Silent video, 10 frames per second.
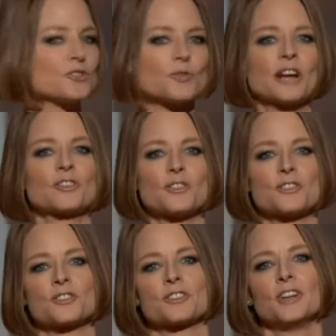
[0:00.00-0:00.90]
the
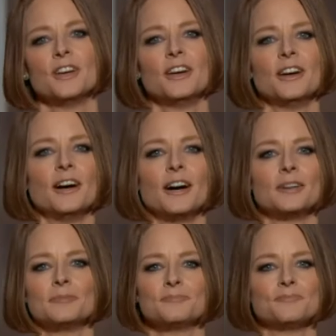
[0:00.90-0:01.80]
directors,
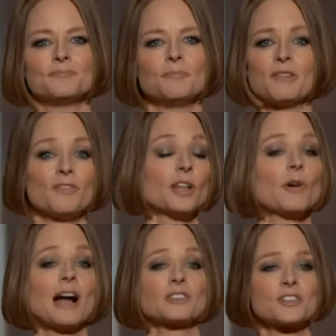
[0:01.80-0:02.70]
my
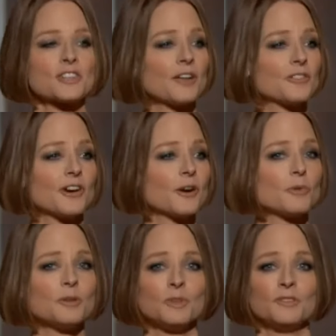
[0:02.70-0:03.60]
fellow actors out there.
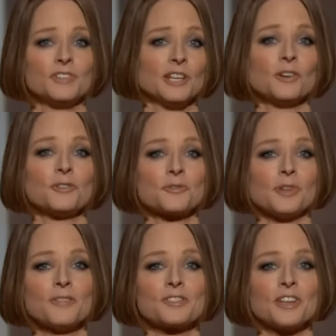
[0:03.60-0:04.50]
We've giggled through
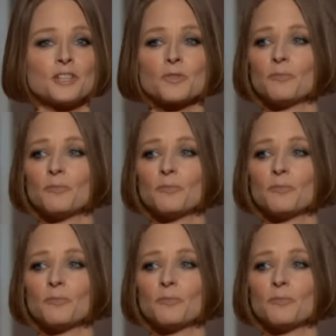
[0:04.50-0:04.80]
love scenes.